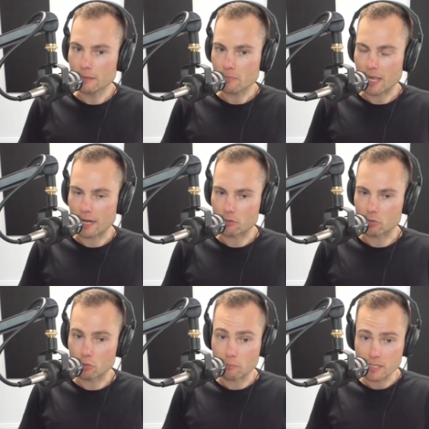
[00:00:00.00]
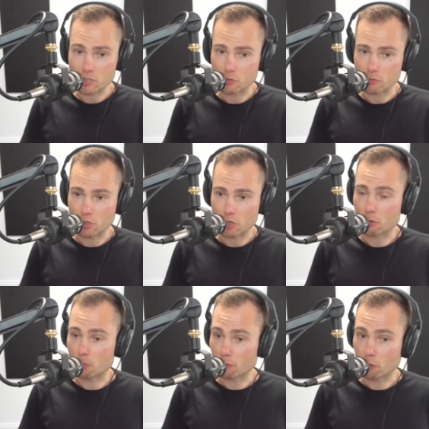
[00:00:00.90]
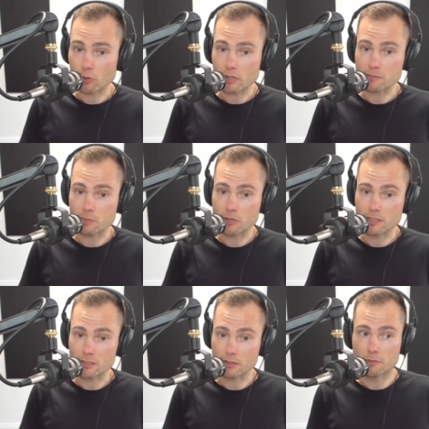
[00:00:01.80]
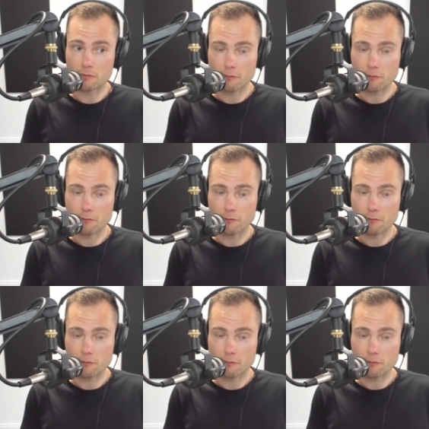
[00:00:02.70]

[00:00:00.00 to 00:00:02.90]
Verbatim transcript: Mm. And you've mentioned, you know, the before experience of